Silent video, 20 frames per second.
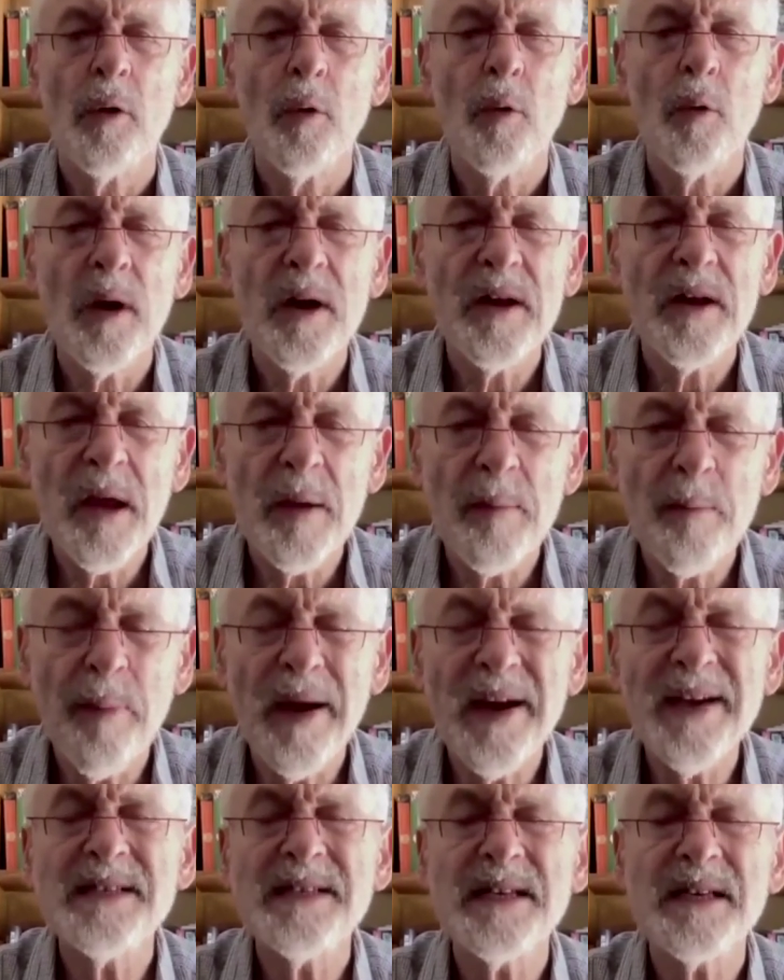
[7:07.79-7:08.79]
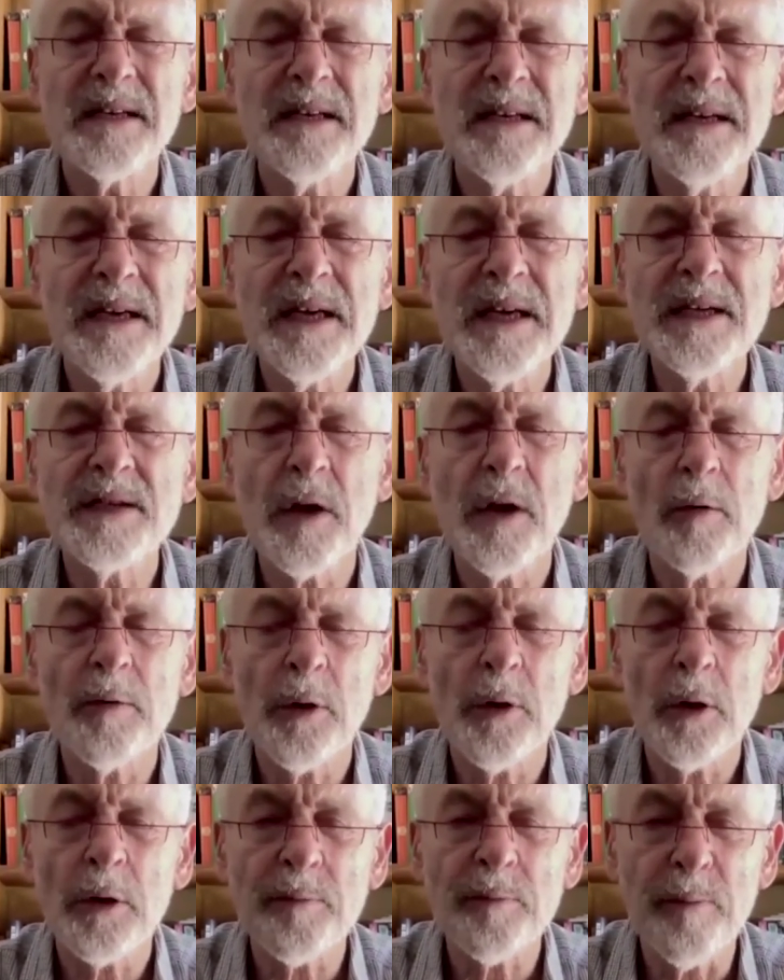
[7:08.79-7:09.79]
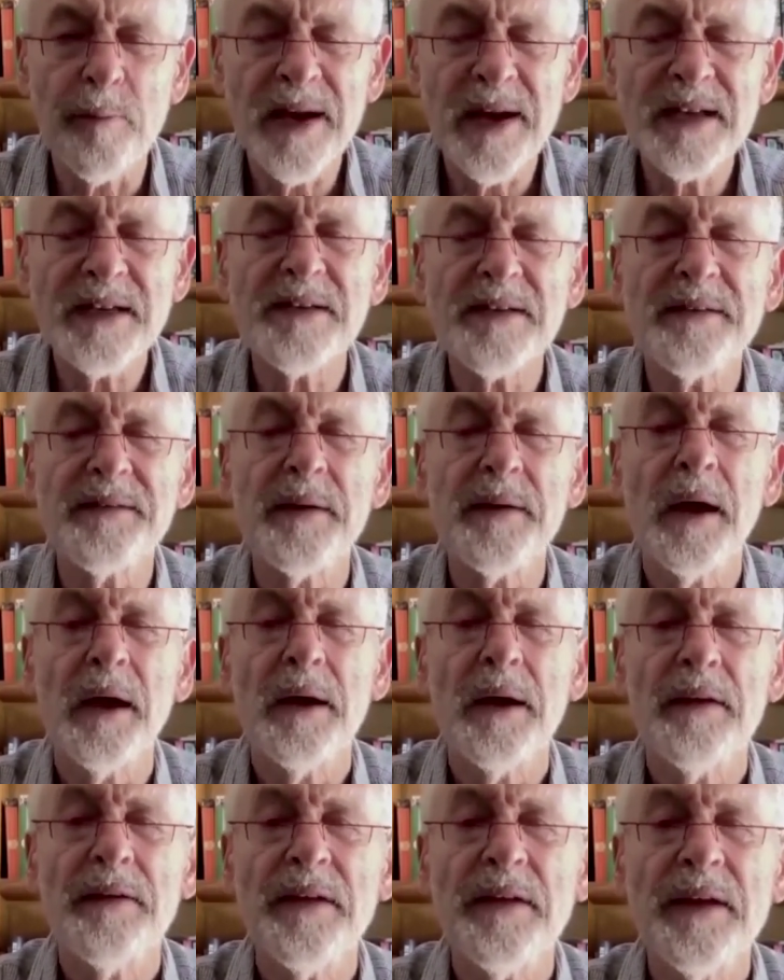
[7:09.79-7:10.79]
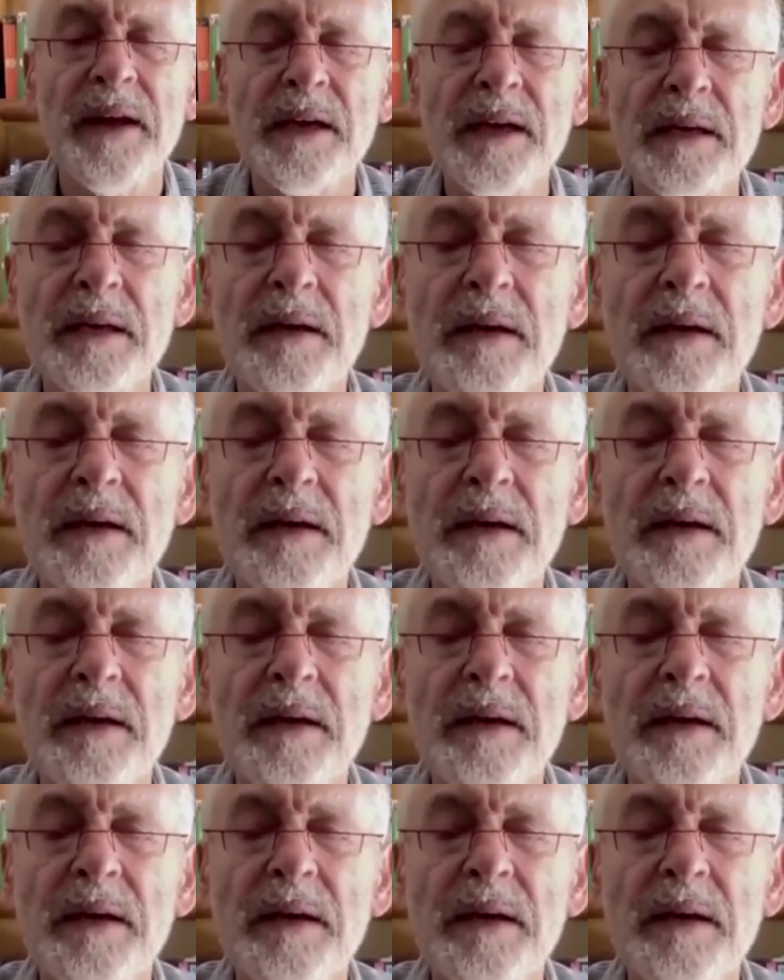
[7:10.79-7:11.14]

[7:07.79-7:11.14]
where their basic needs are not met. The,